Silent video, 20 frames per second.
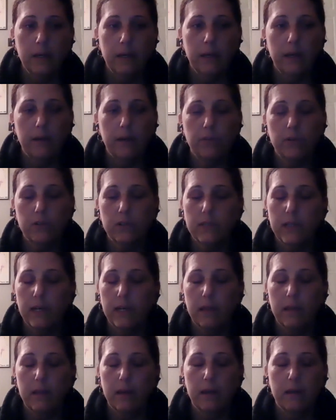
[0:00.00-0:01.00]
If there's
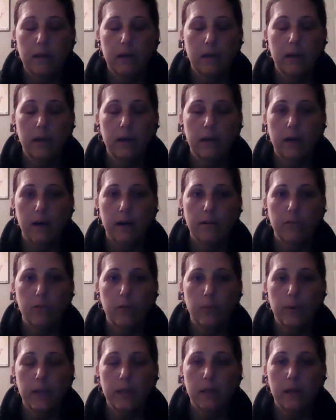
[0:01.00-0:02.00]
anything, God
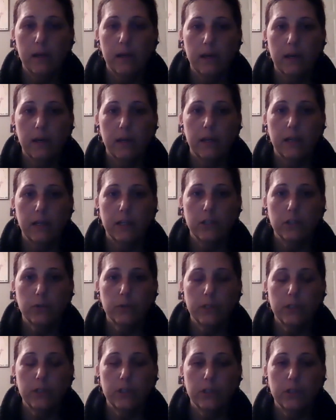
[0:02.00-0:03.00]
forbid, like an
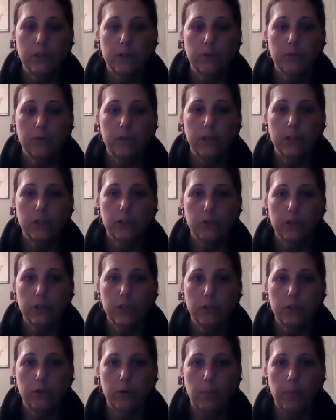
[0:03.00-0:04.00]
injury to you, an injury
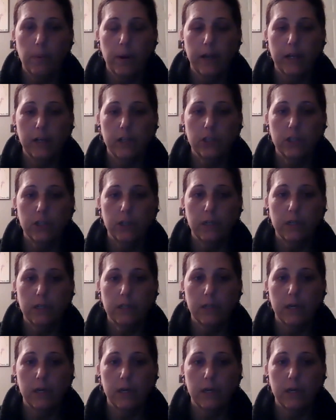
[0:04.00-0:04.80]
to a patient